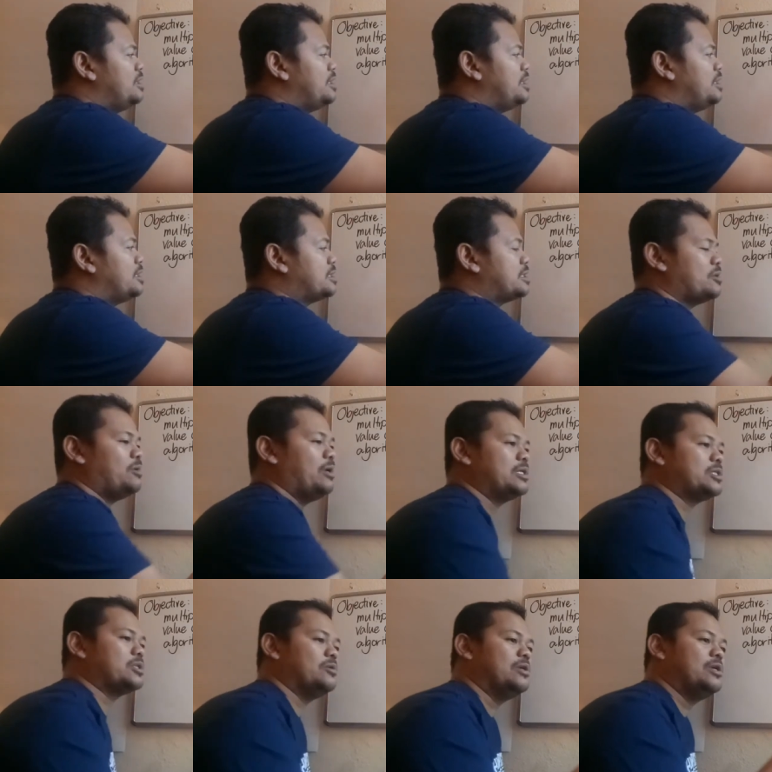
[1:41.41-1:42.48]
is equals
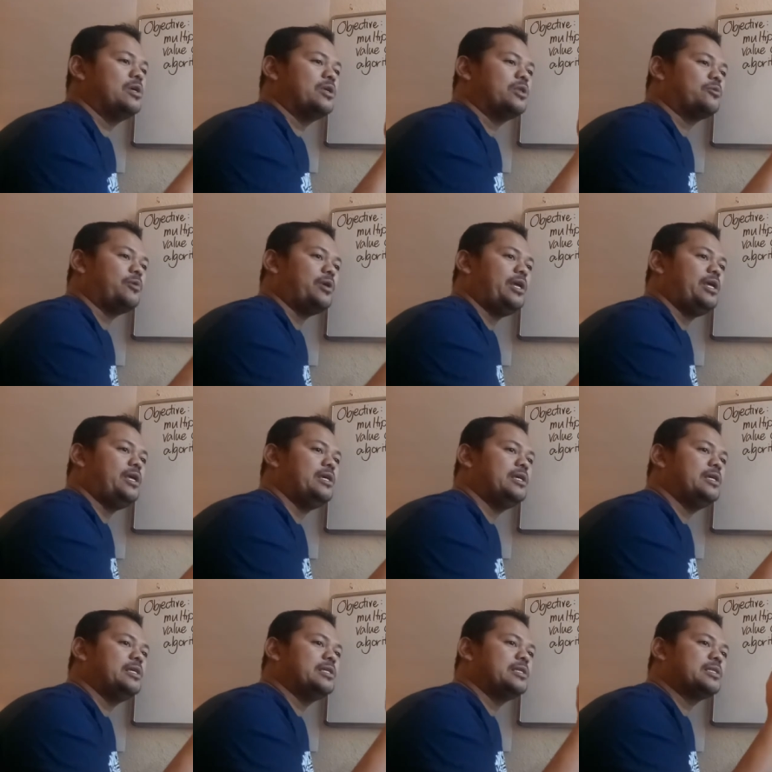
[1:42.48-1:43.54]
to 3,